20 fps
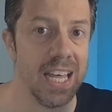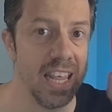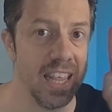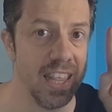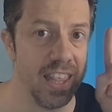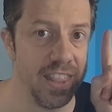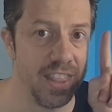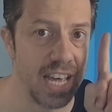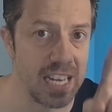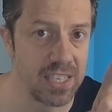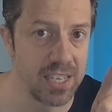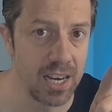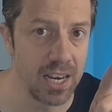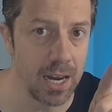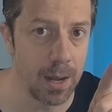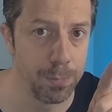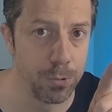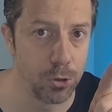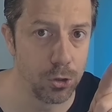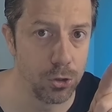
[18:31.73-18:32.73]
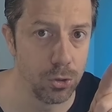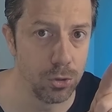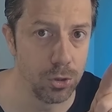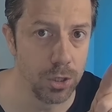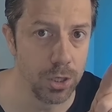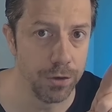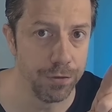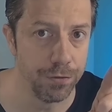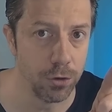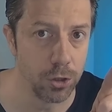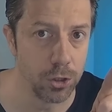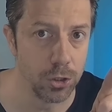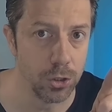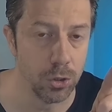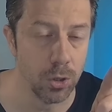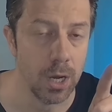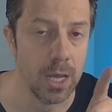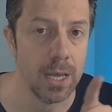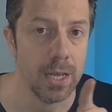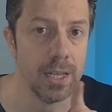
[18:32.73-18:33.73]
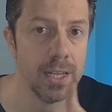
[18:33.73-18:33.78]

That's an opportunity for you.